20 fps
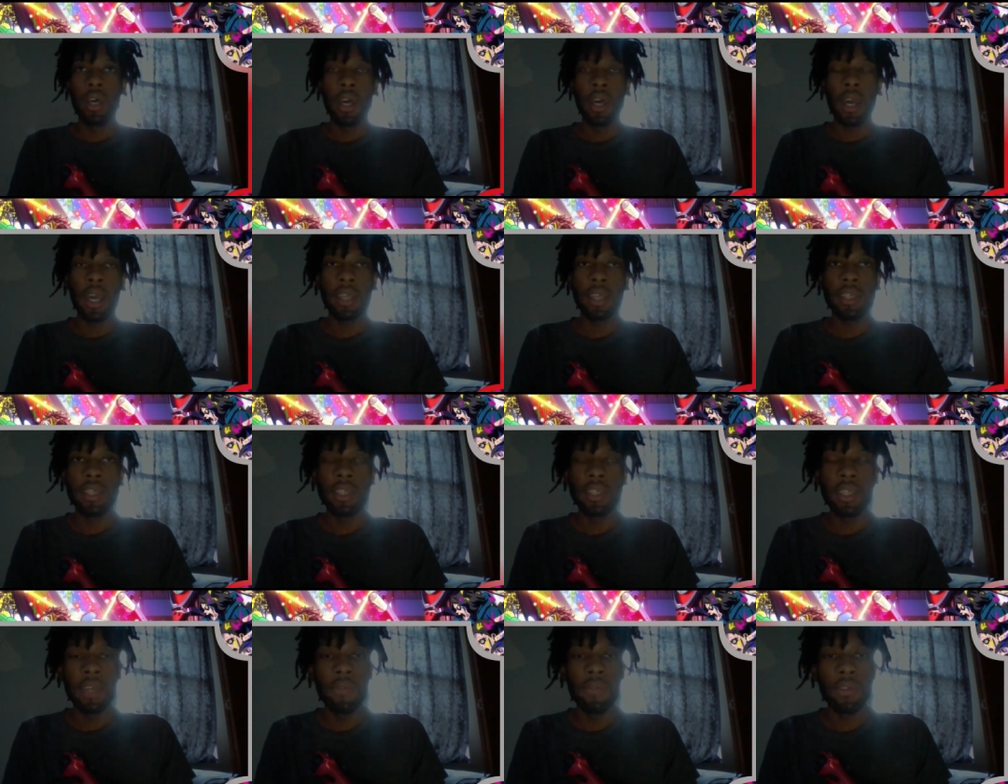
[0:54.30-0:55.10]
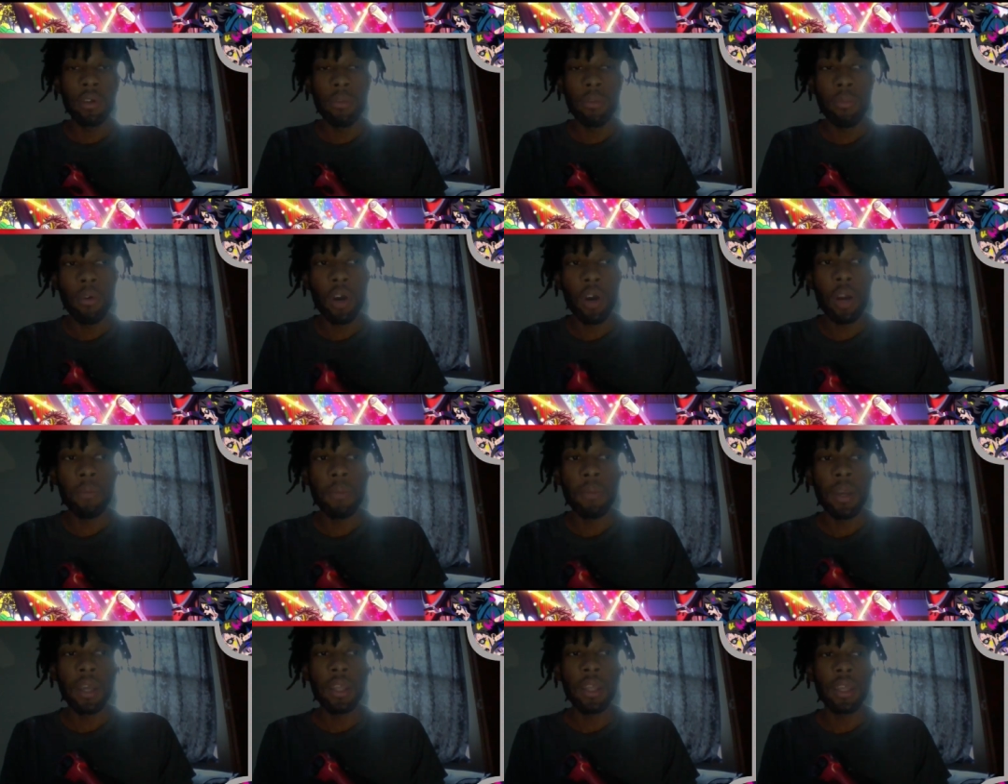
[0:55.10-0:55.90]
As he's leaving the
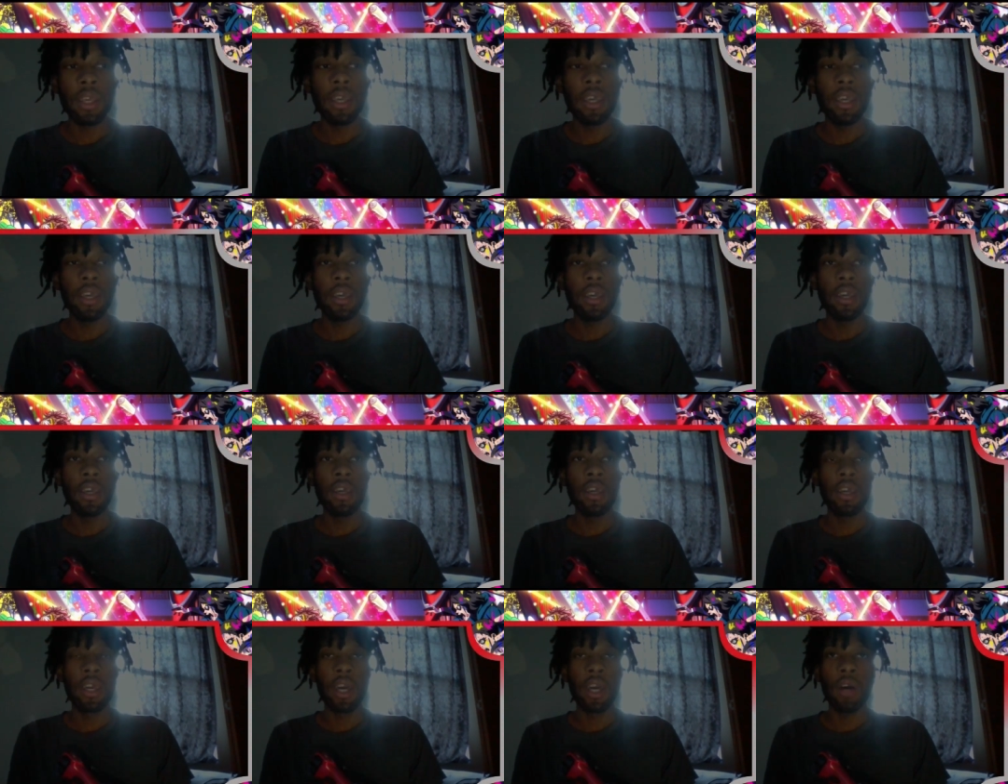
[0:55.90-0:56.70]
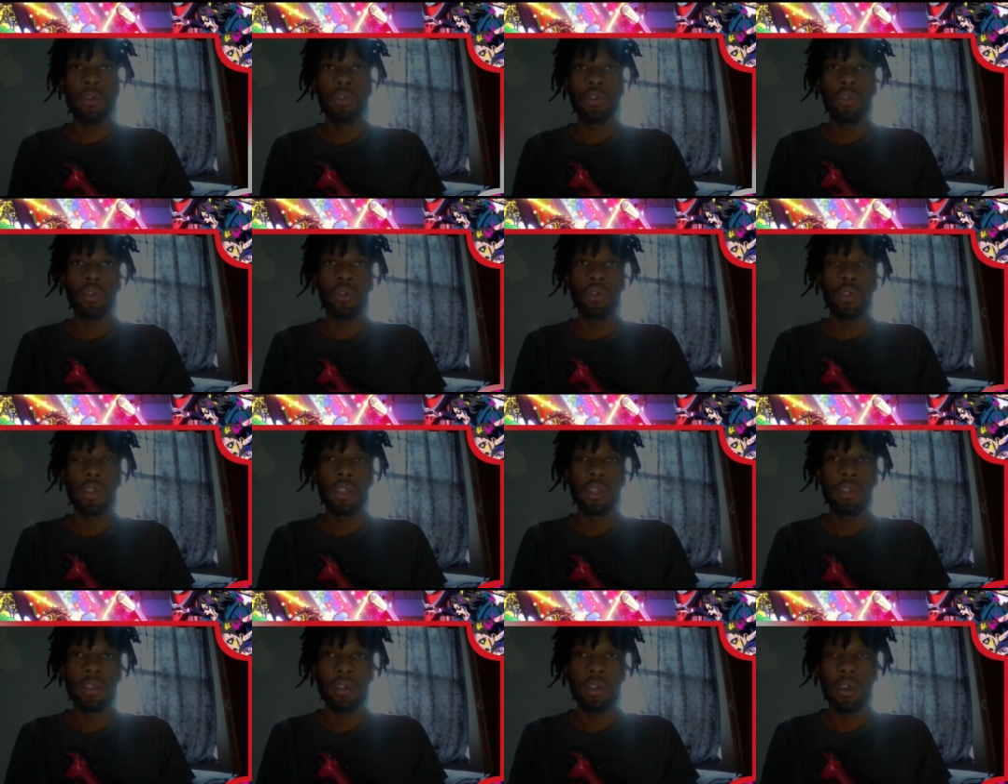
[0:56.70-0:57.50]
apartment, he
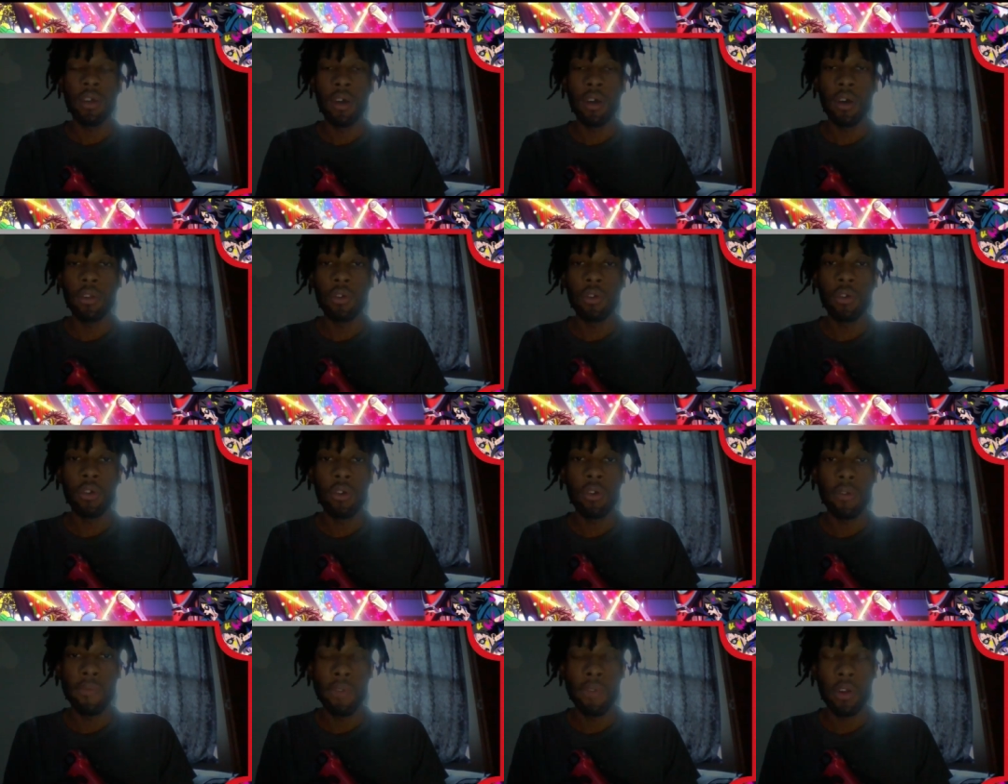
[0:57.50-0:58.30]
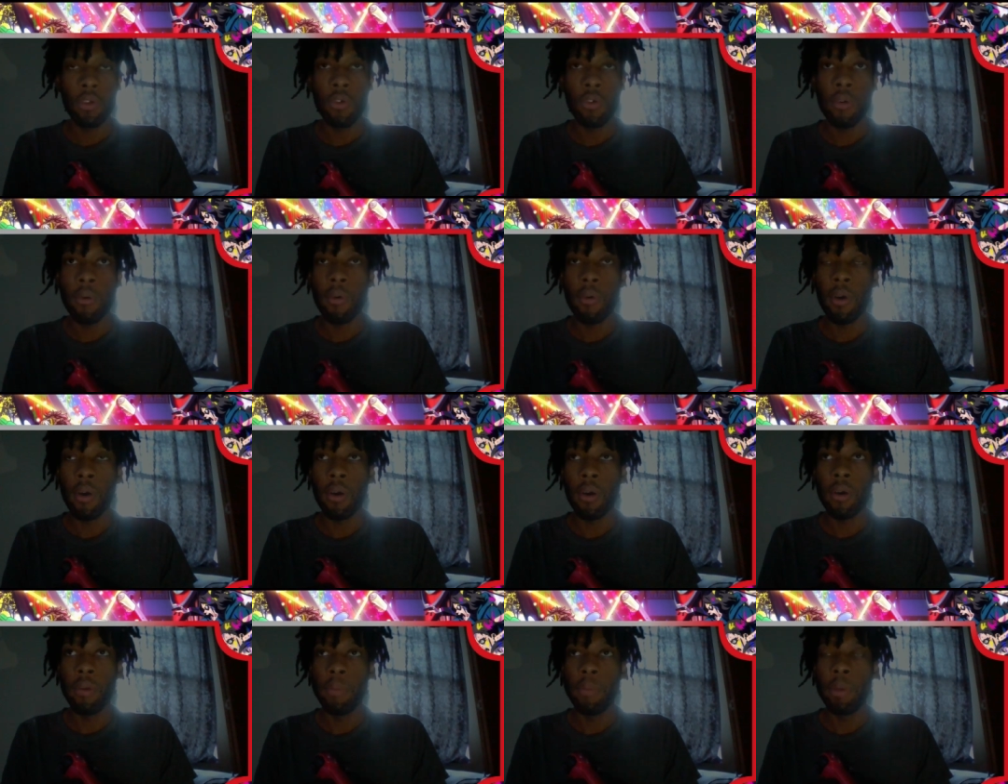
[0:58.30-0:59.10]
encounters other fellow
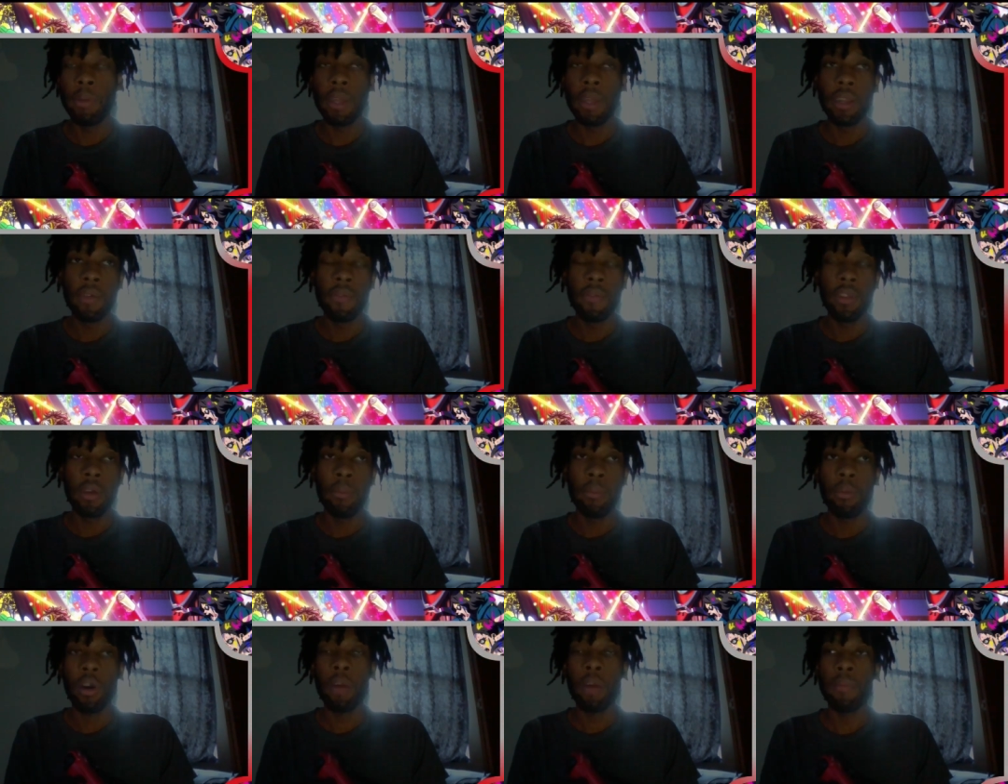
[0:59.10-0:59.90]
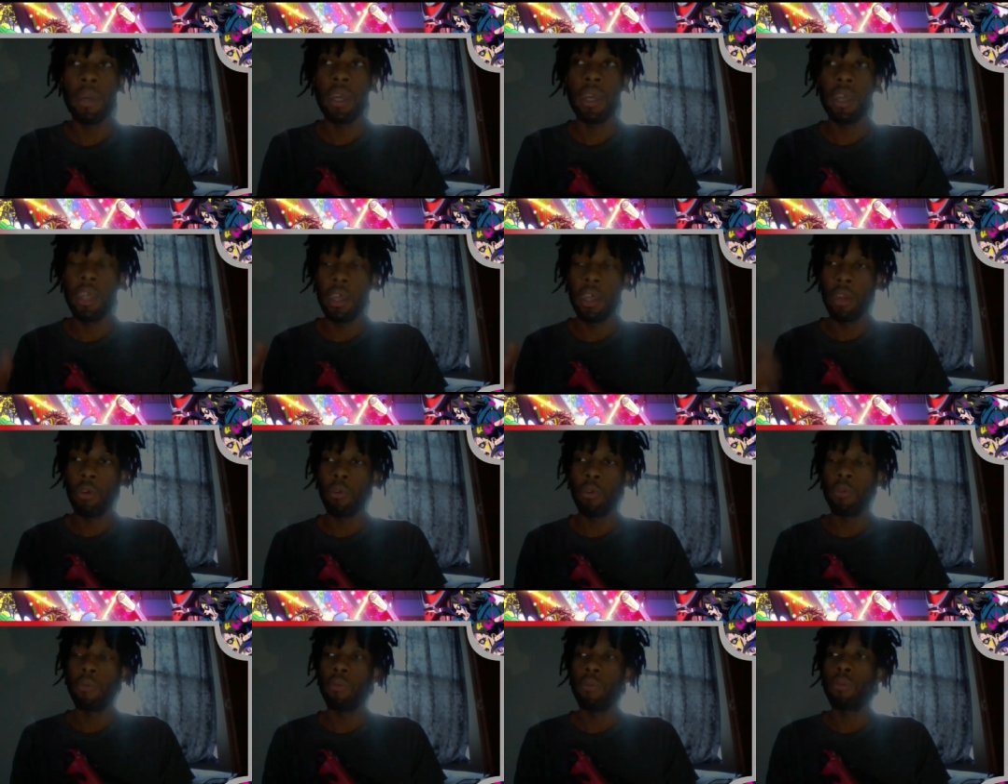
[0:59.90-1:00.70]
people that live in the apartment in the
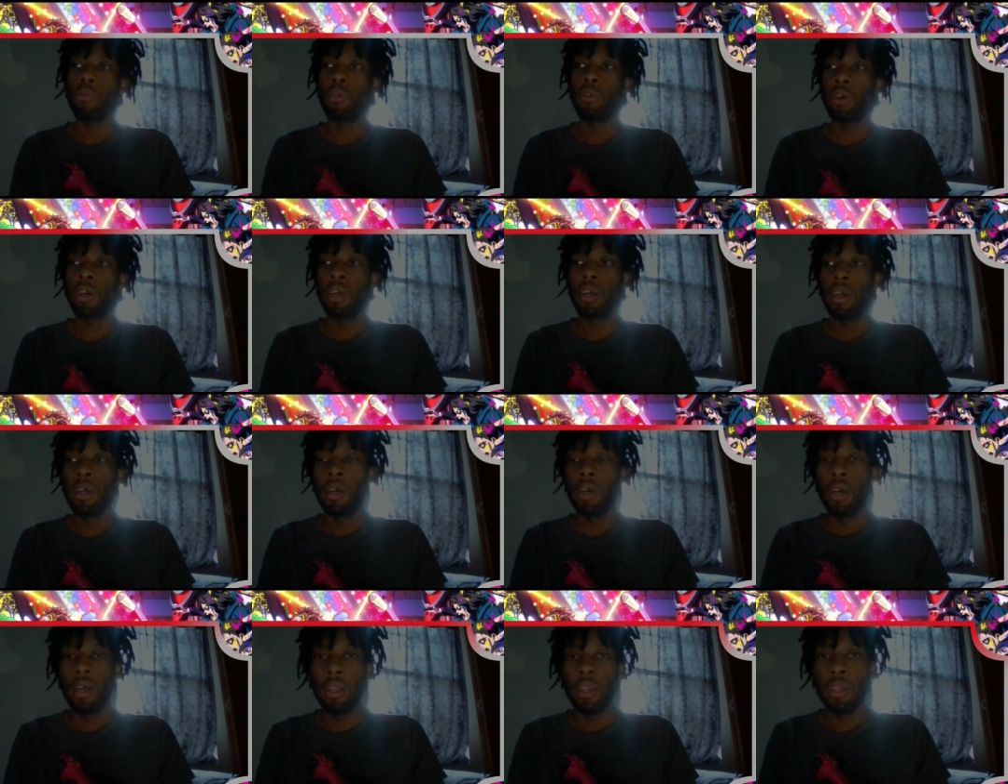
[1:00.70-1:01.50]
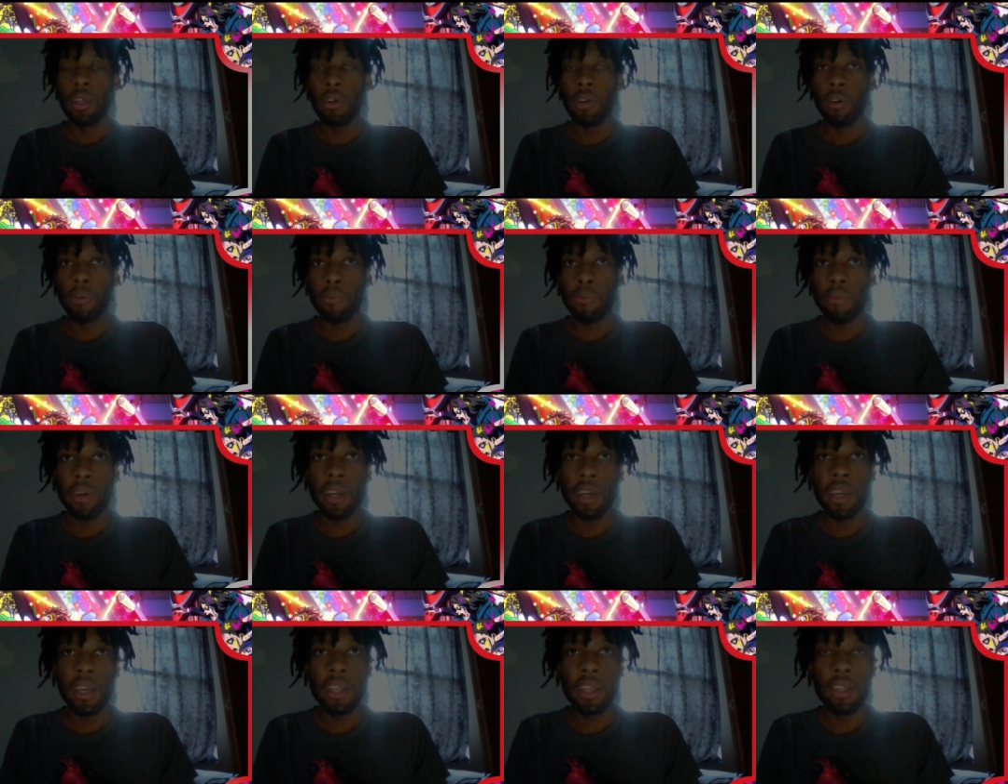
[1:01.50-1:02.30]
lower floor. They are
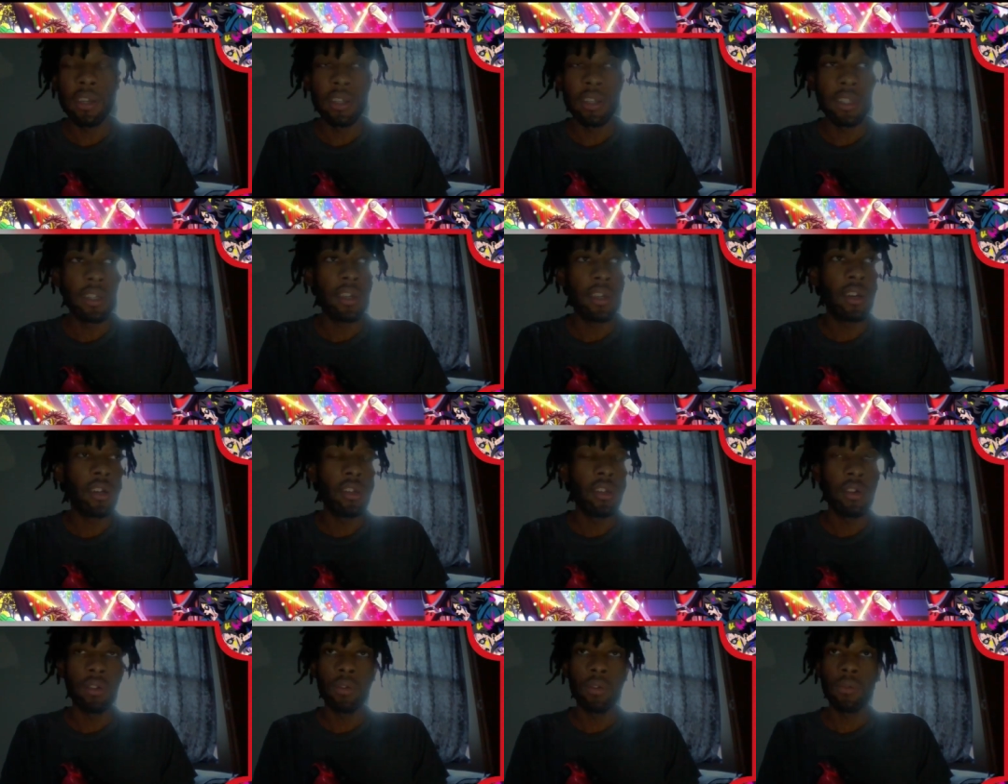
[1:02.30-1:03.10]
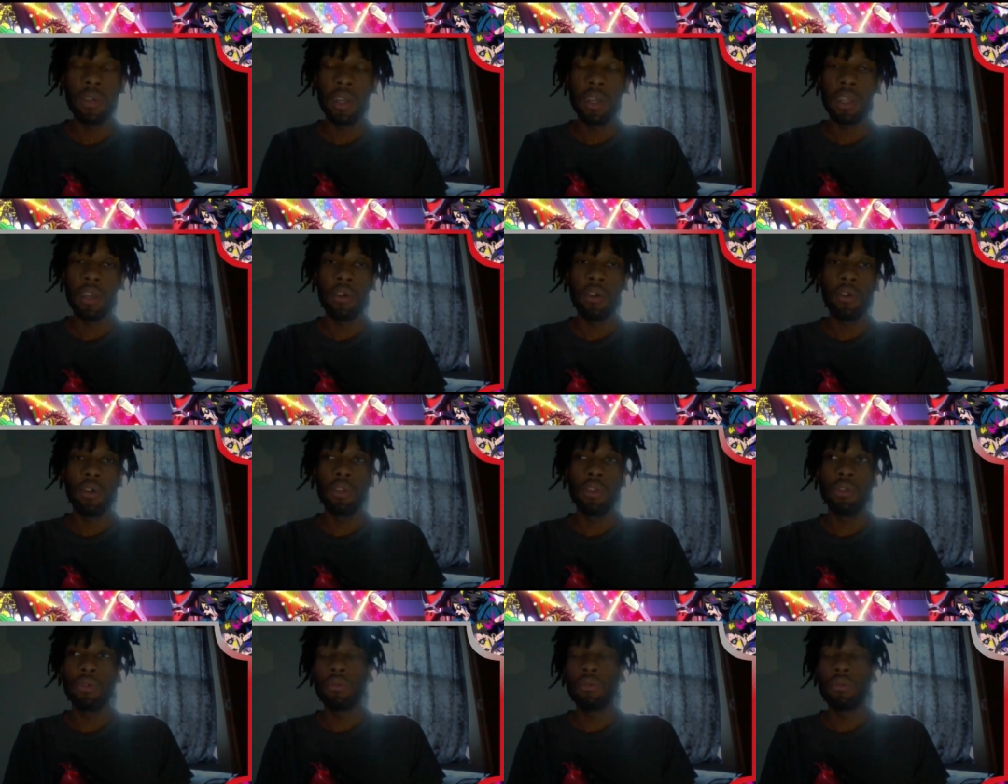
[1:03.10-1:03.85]
frightened, they're scared, they don't know what they're going to